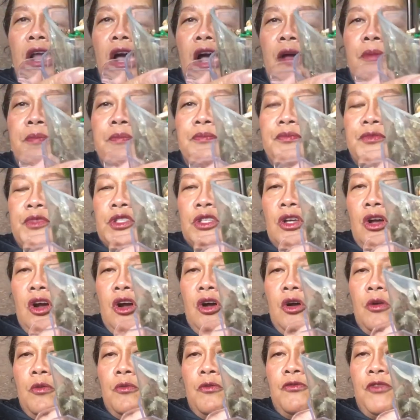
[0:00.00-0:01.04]
up
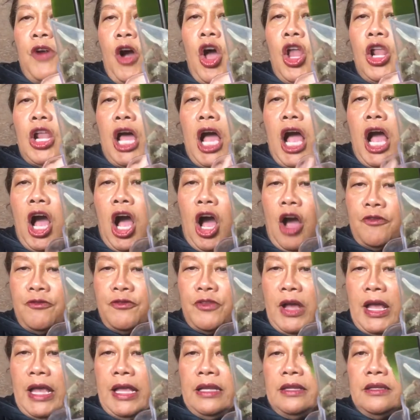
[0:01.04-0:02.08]
so fall off
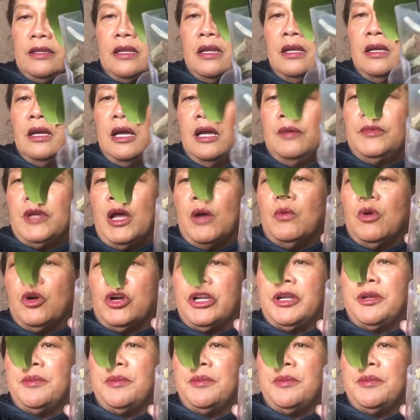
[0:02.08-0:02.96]
and I'm not worried